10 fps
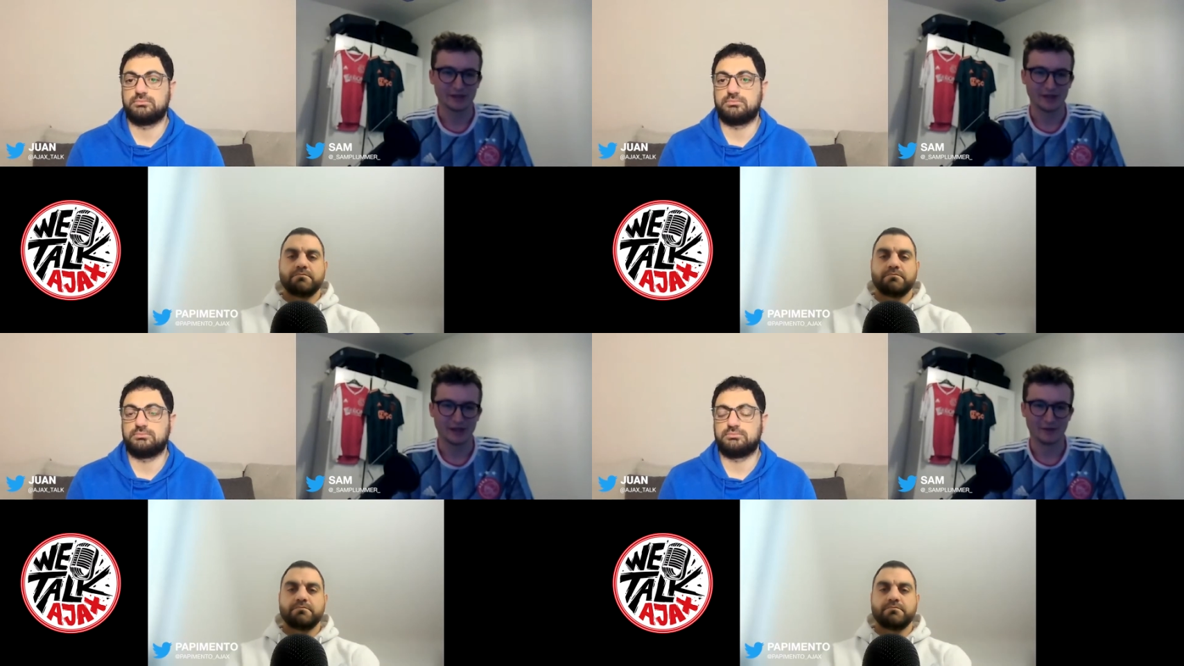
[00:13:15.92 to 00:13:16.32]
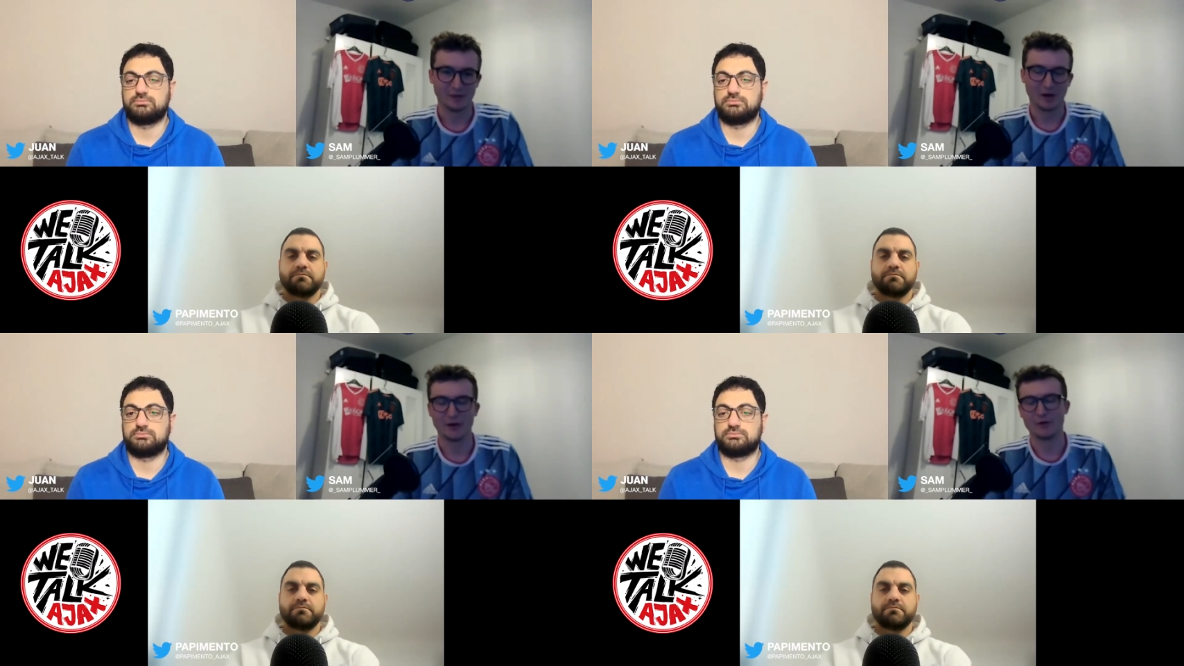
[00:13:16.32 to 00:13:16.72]
Speaker 1: uh,
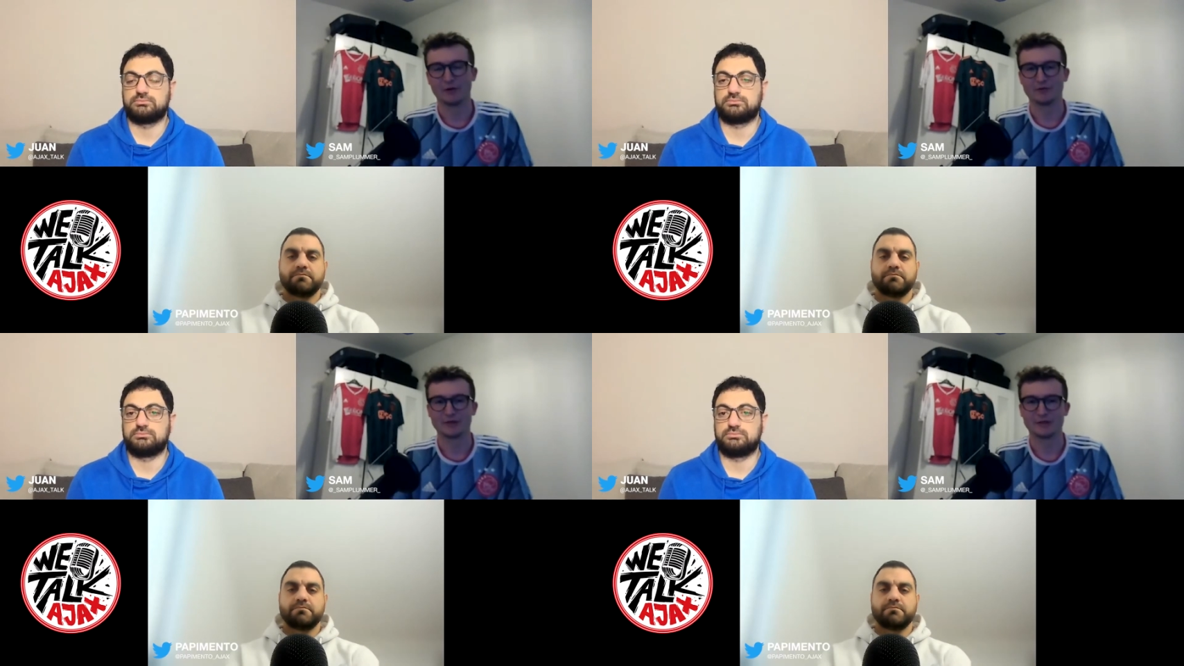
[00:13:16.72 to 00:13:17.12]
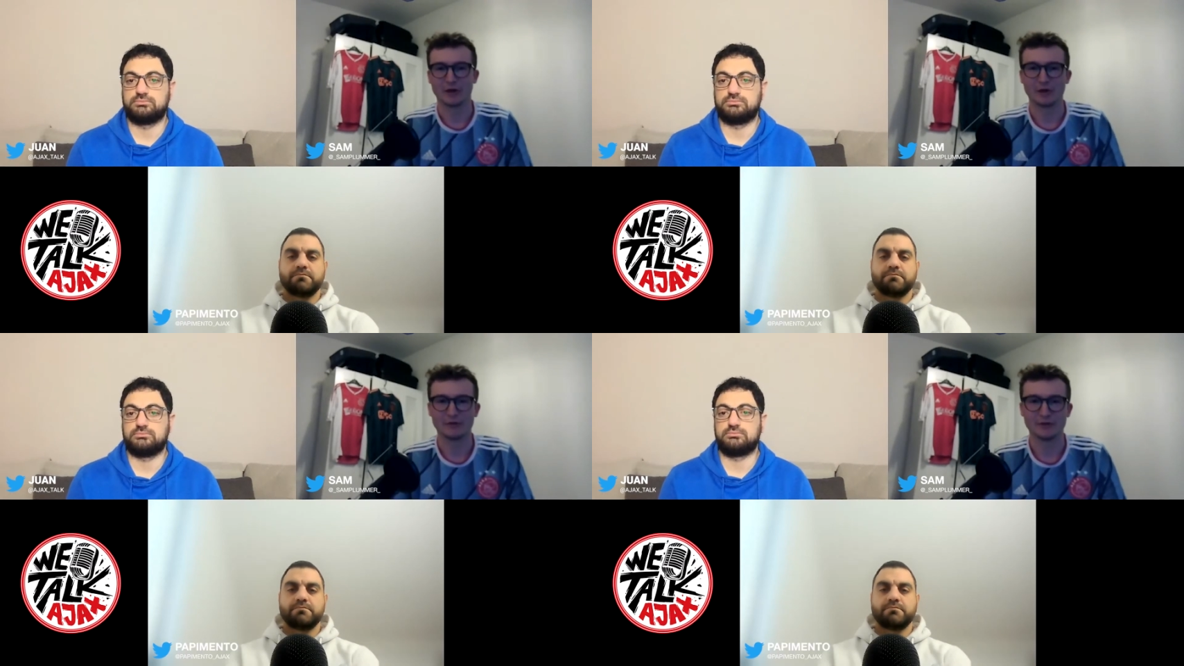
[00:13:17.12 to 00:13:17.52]
i know obviously
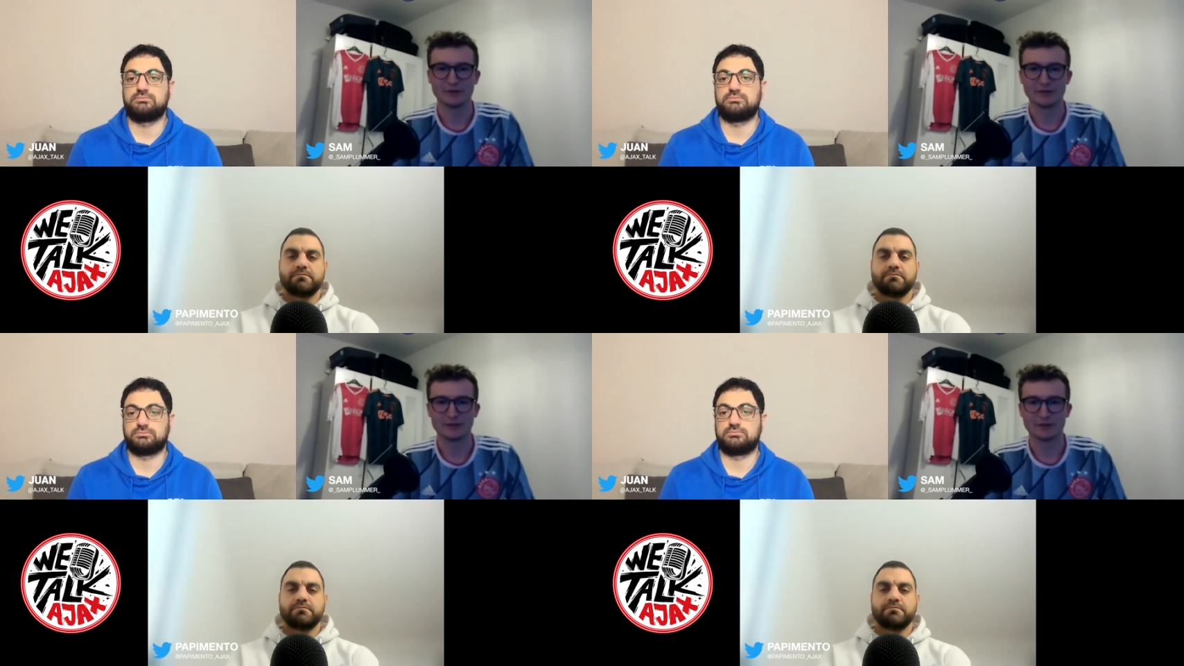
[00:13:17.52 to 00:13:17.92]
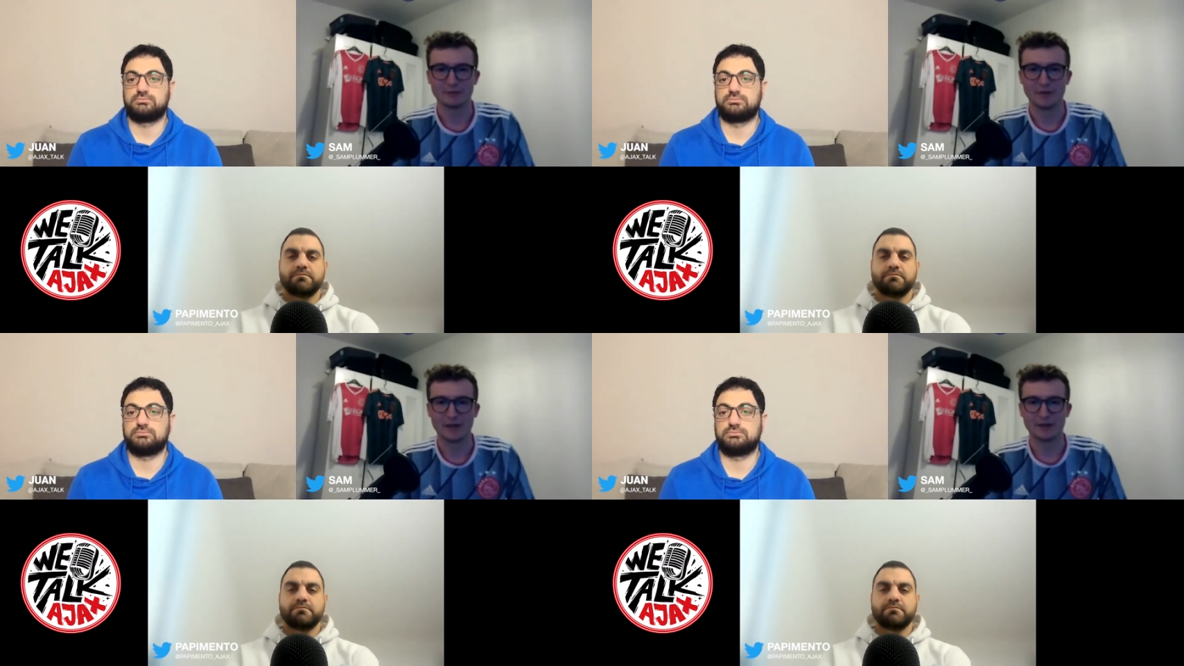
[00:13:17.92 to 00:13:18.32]
covid has
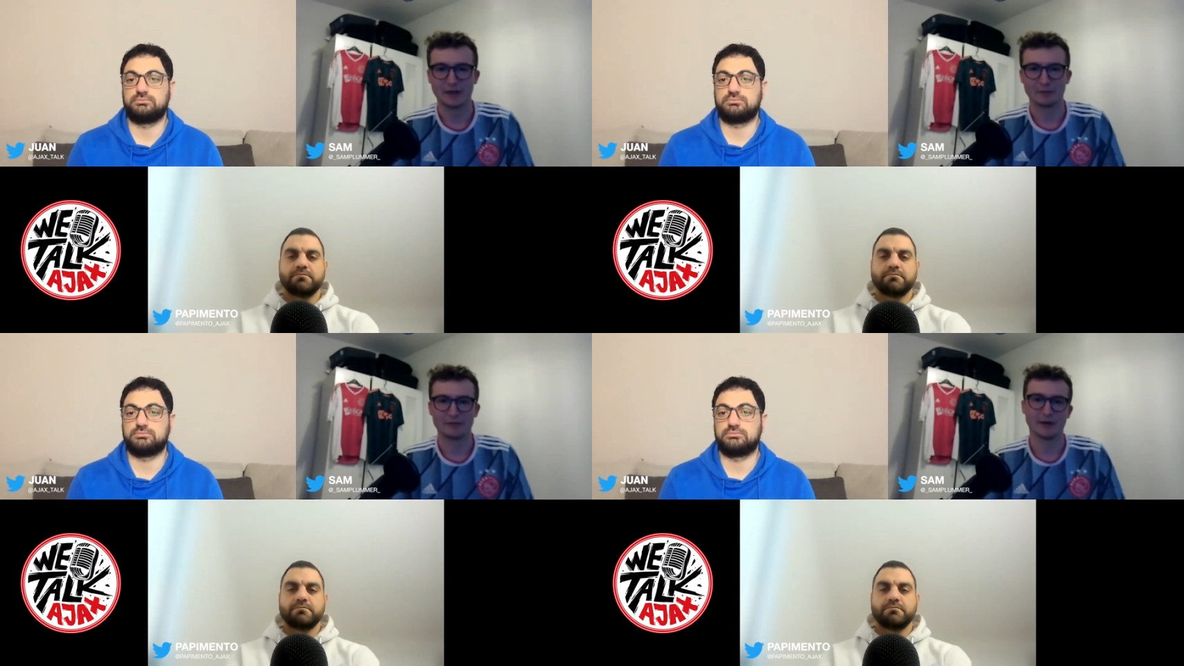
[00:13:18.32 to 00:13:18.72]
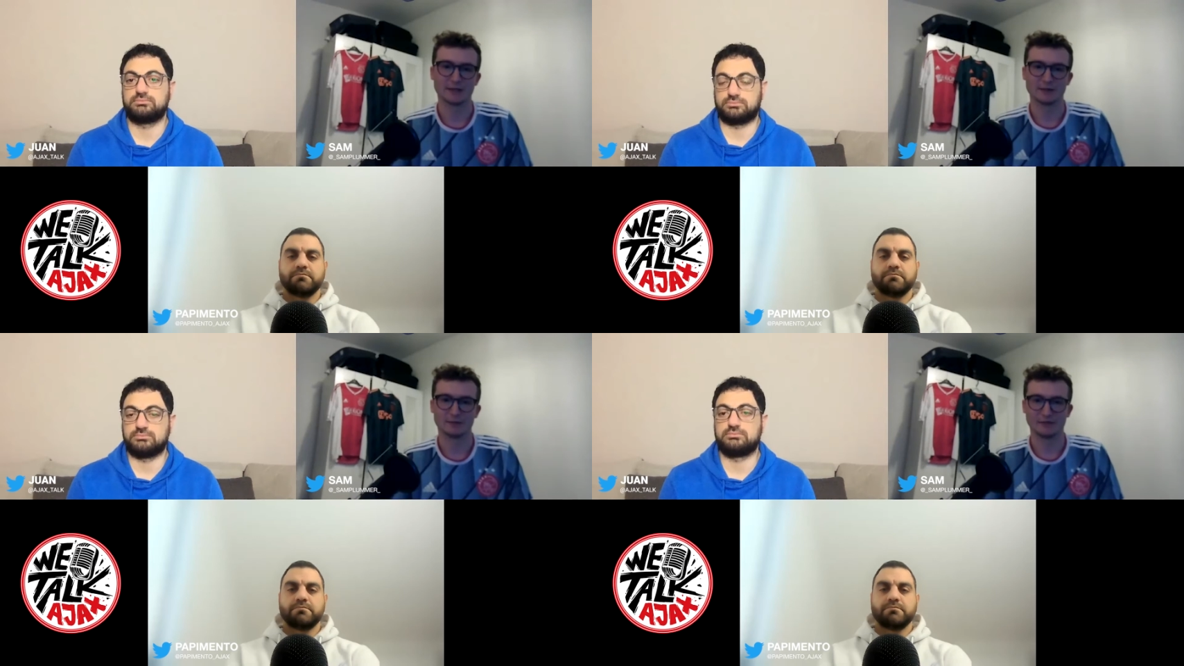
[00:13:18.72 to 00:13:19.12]
meant that we've
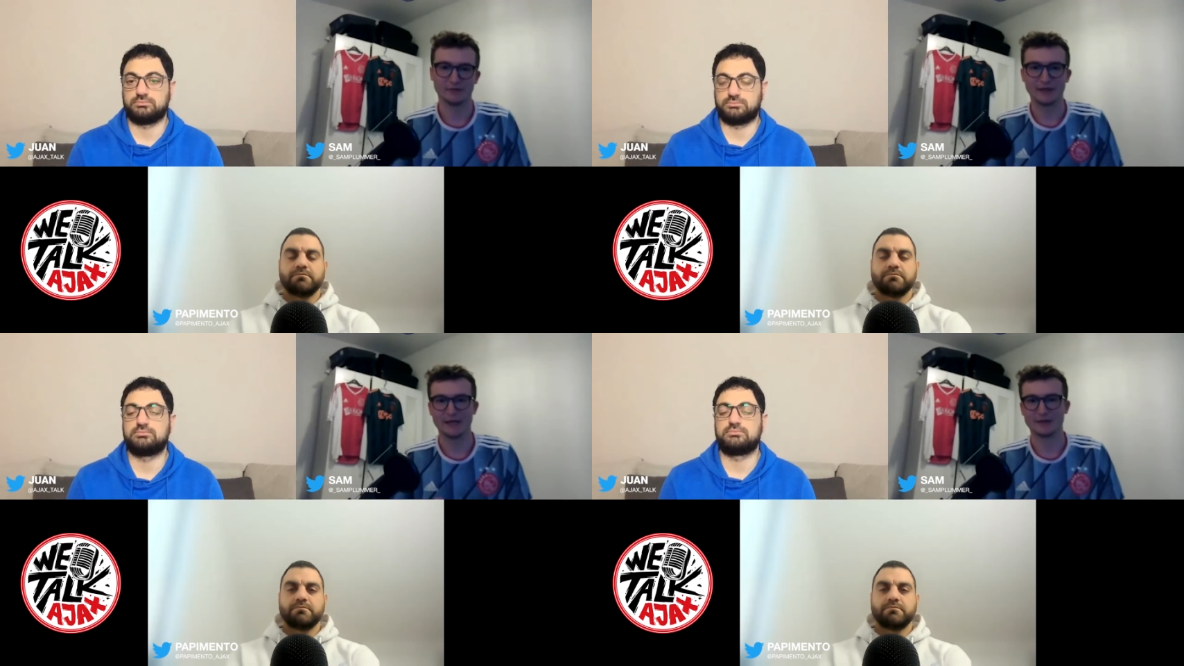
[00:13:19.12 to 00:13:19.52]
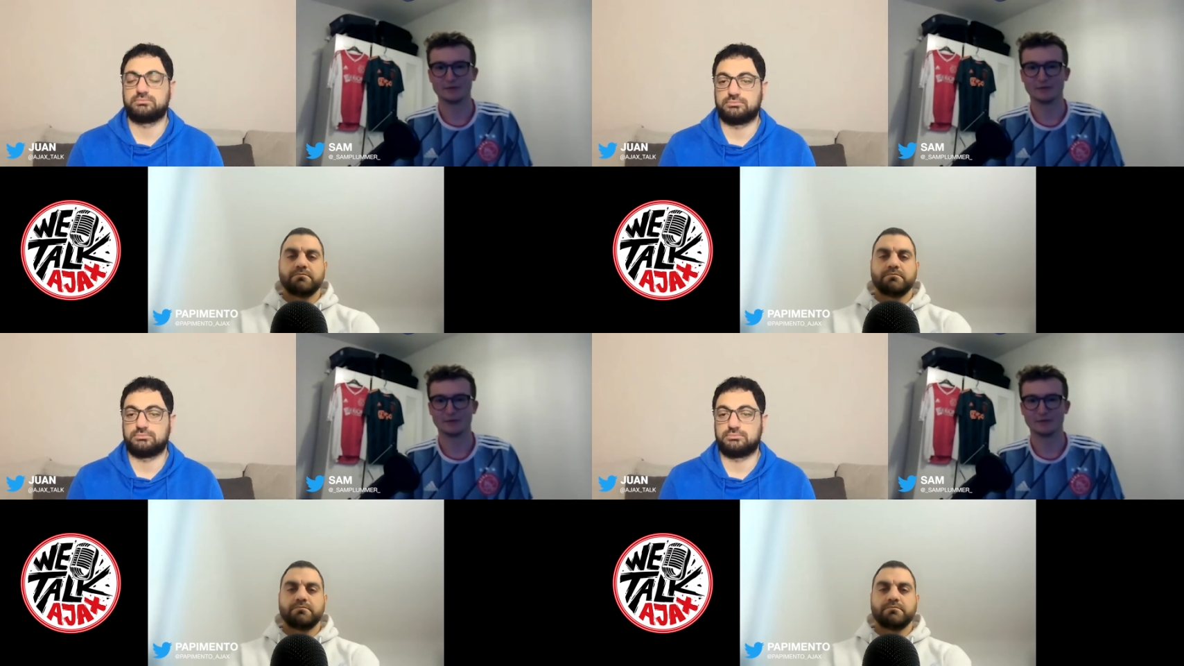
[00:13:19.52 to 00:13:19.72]
had to fit in